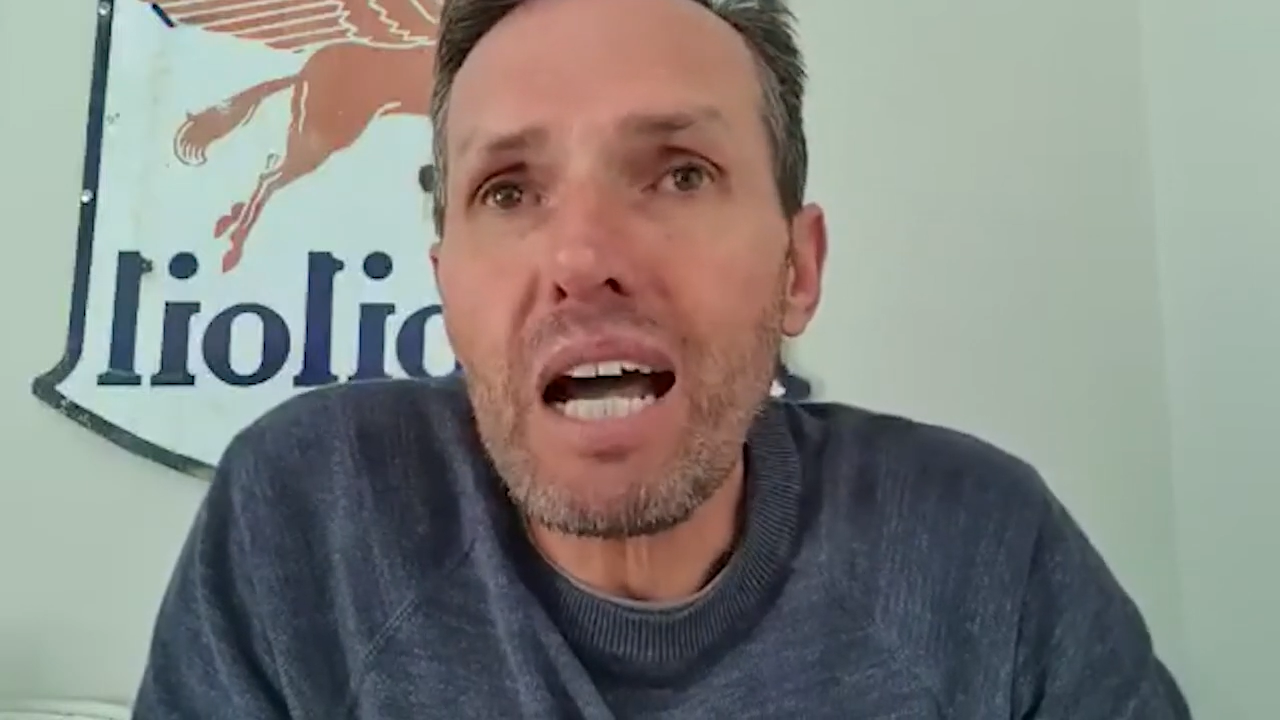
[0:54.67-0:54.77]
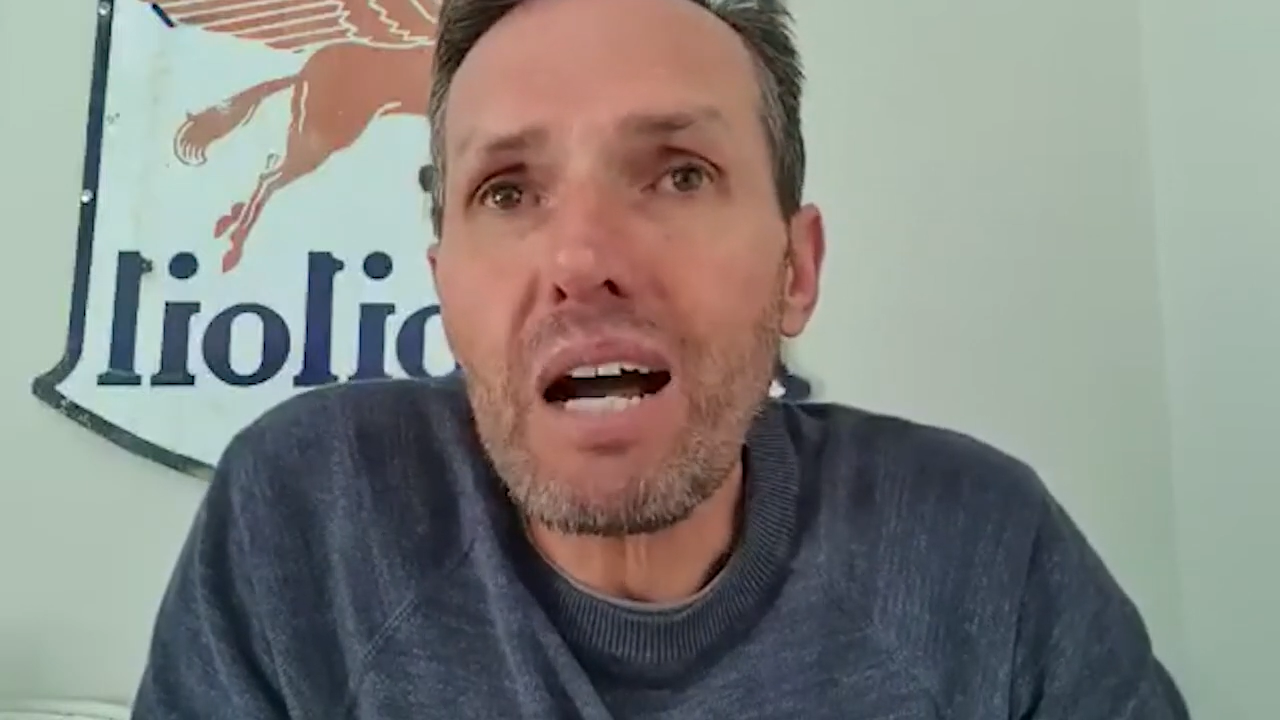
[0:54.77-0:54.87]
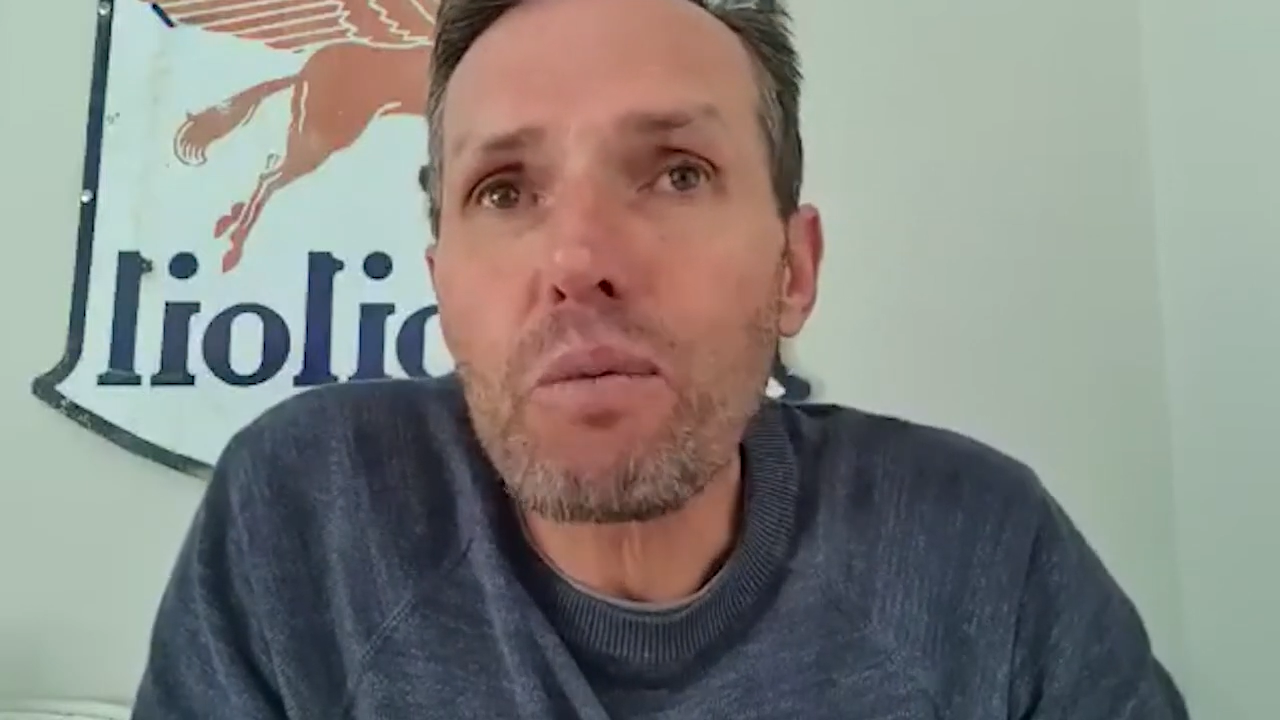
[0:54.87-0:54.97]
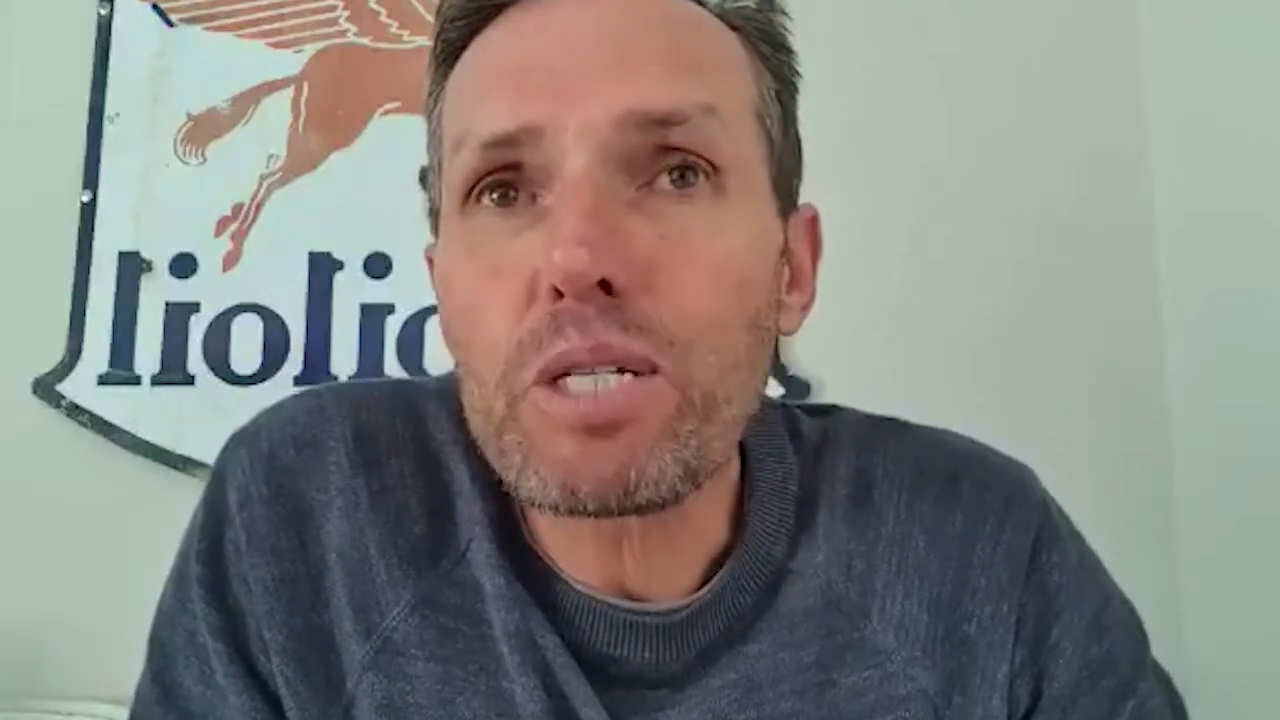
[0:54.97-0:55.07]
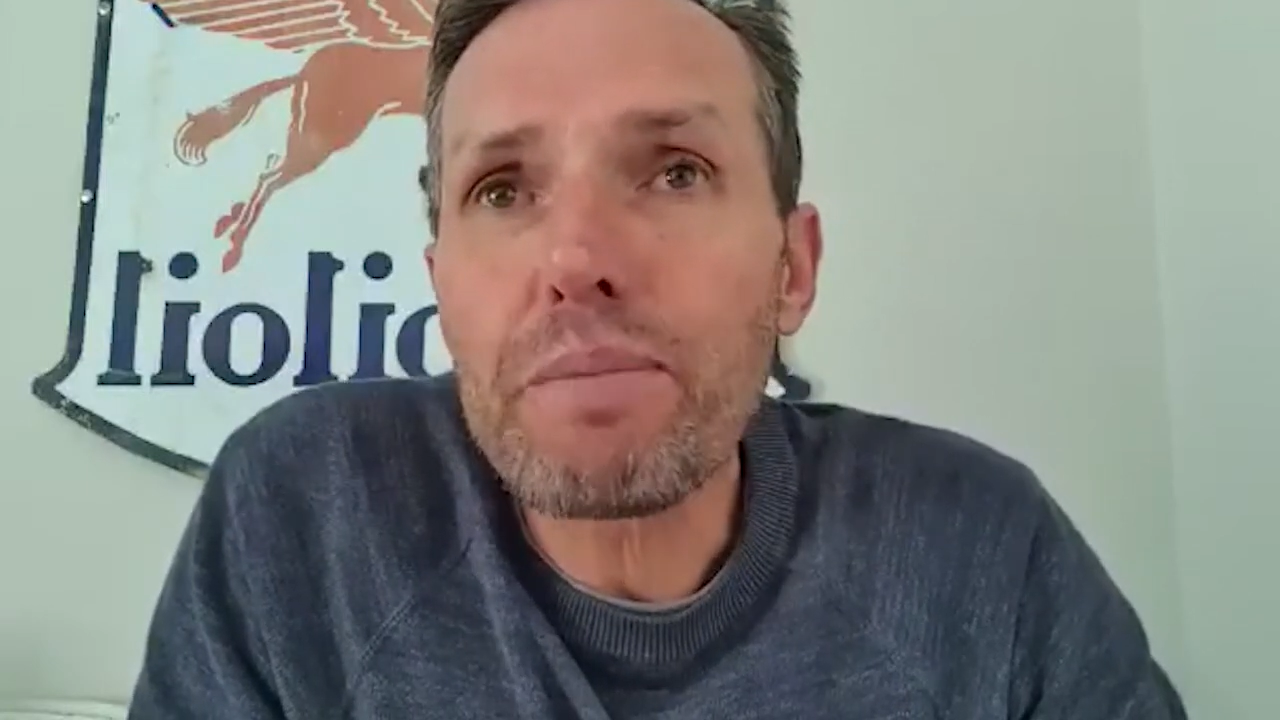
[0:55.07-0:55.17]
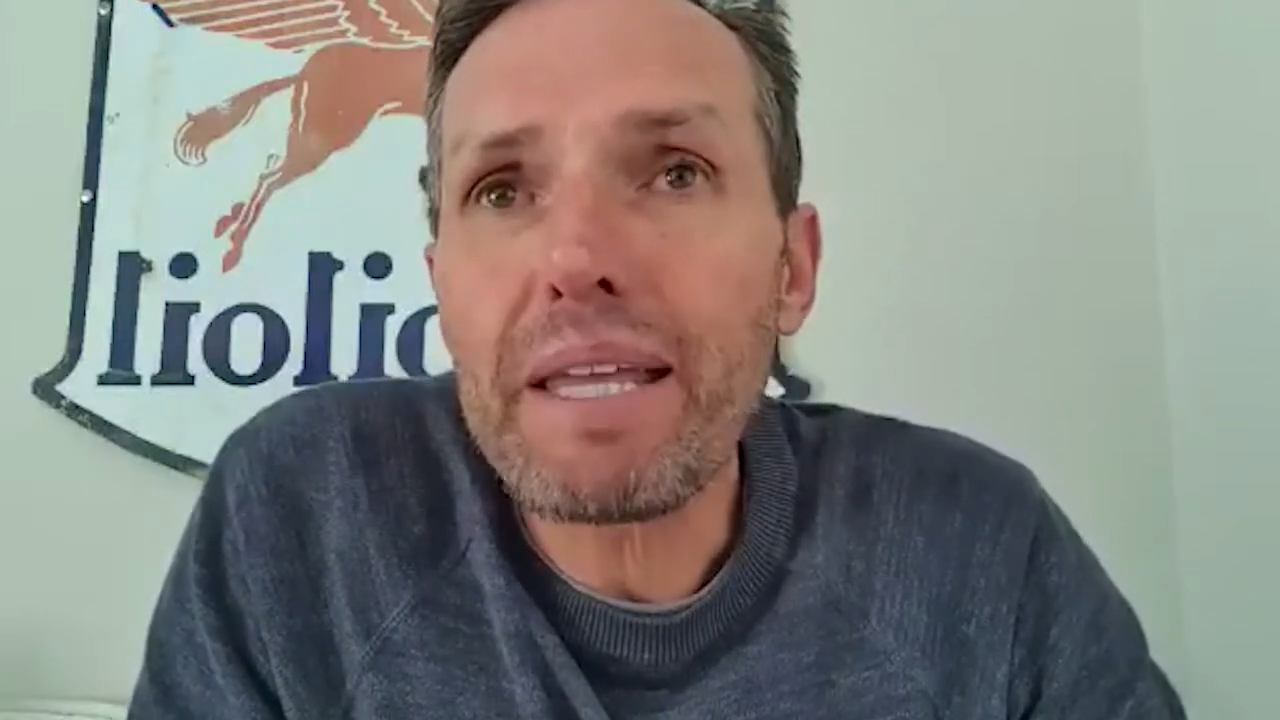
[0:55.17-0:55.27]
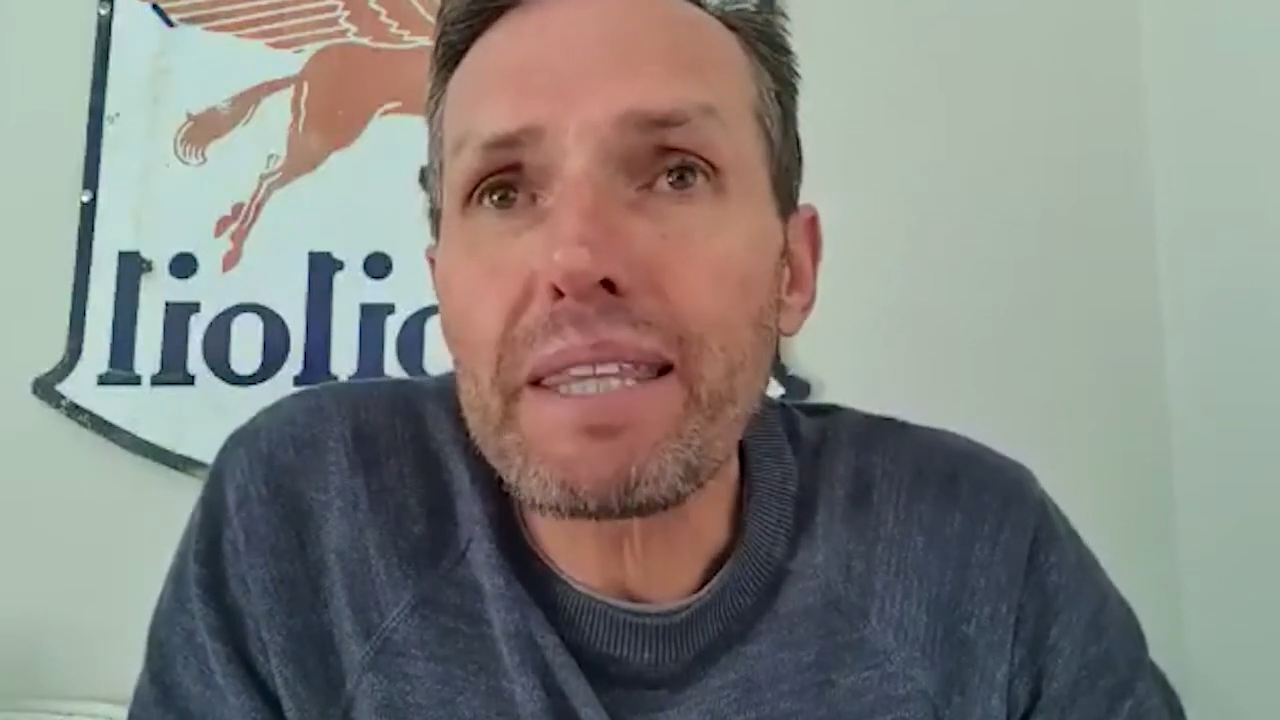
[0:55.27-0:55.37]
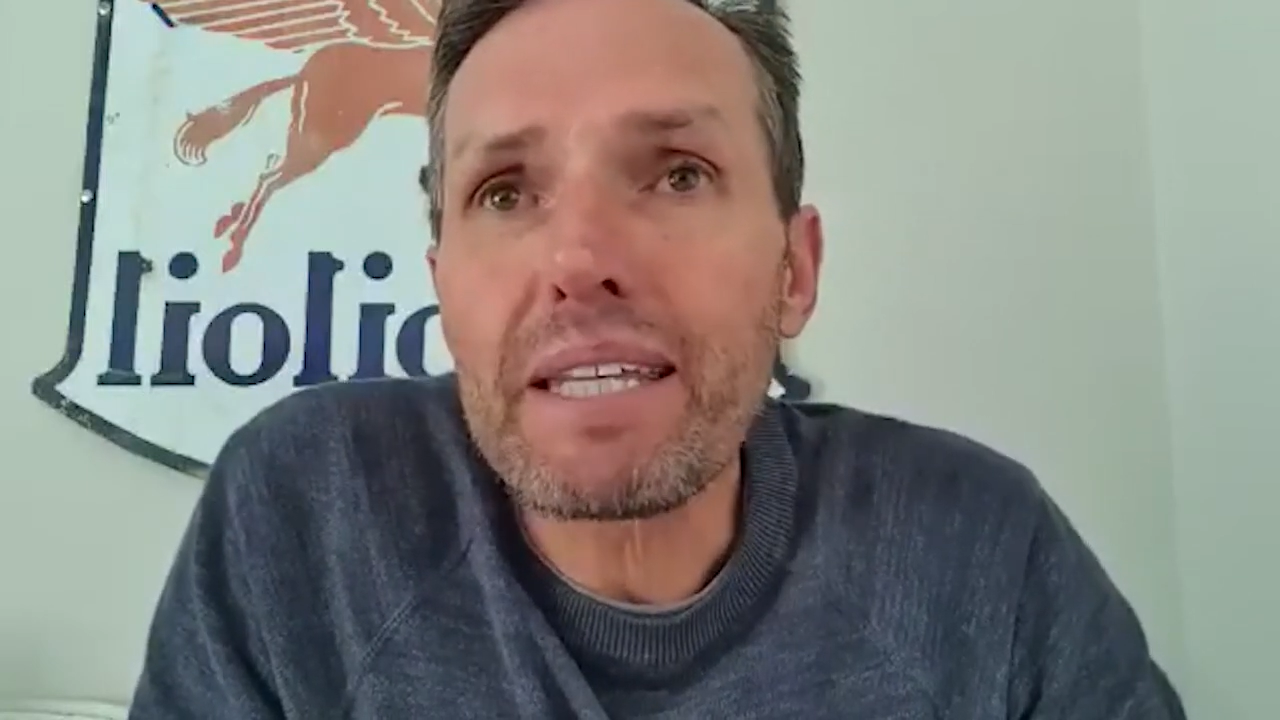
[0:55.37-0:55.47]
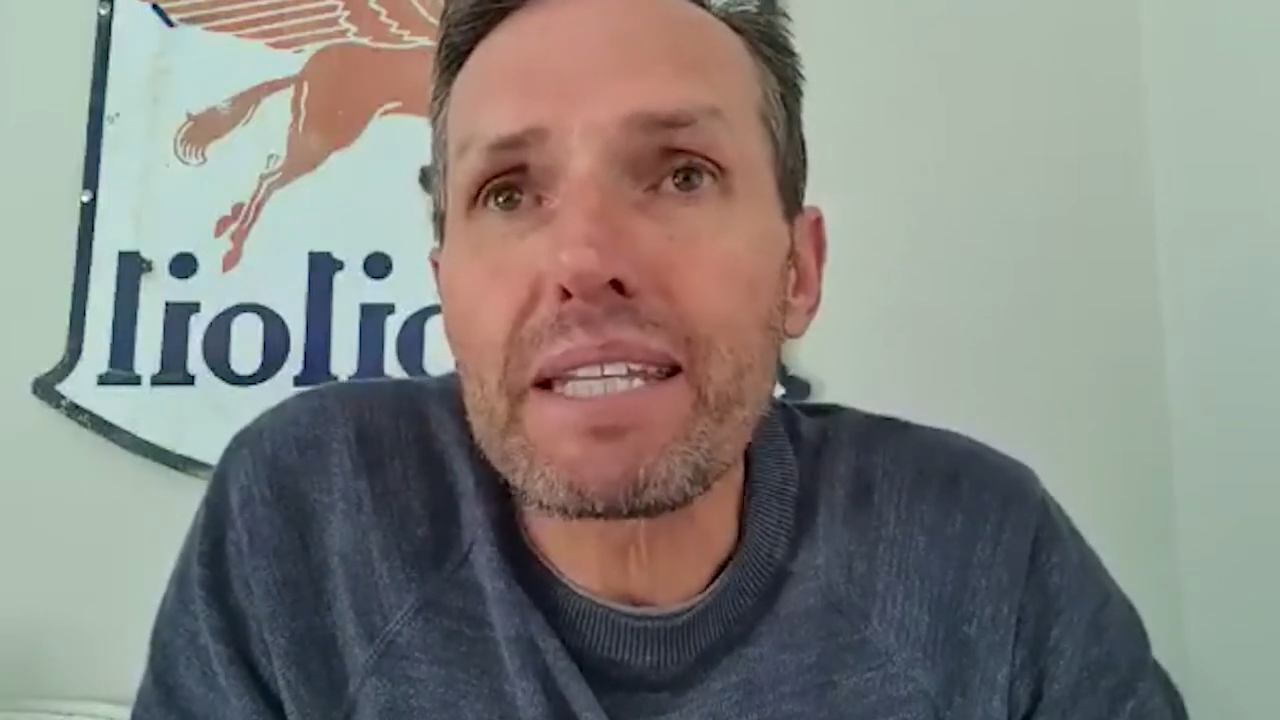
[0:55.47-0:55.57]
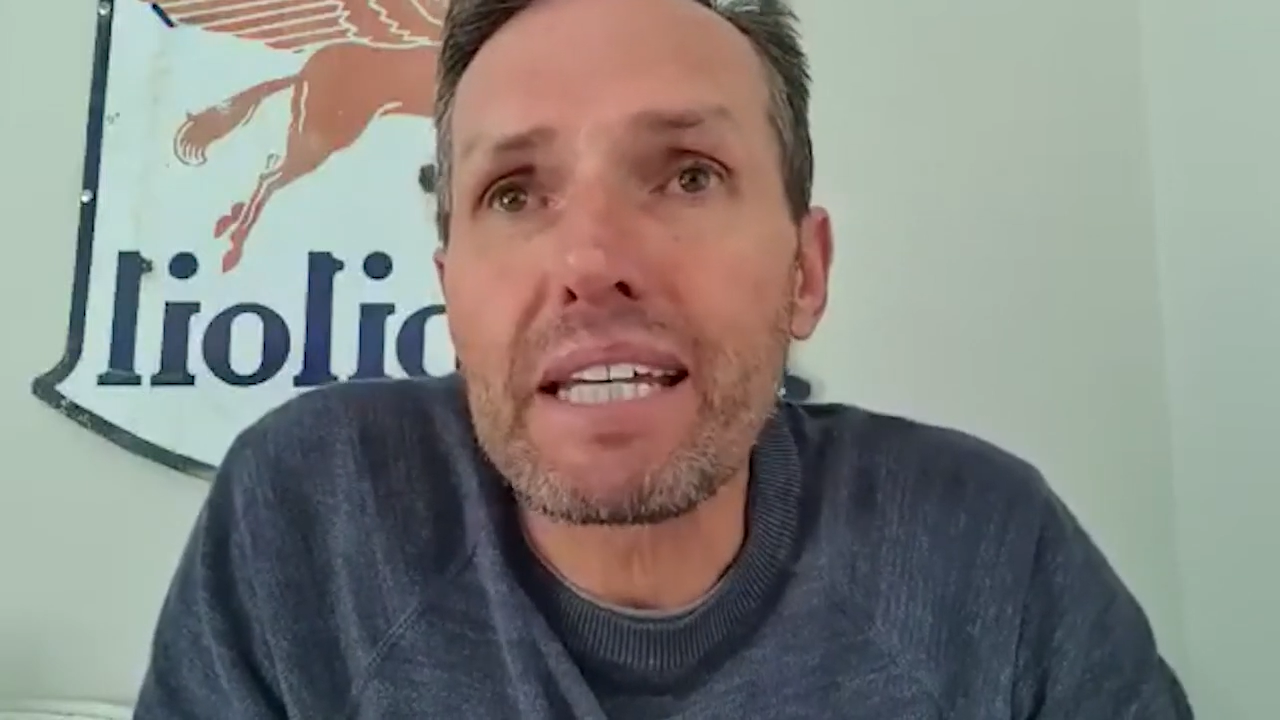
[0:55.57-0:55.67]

which meant that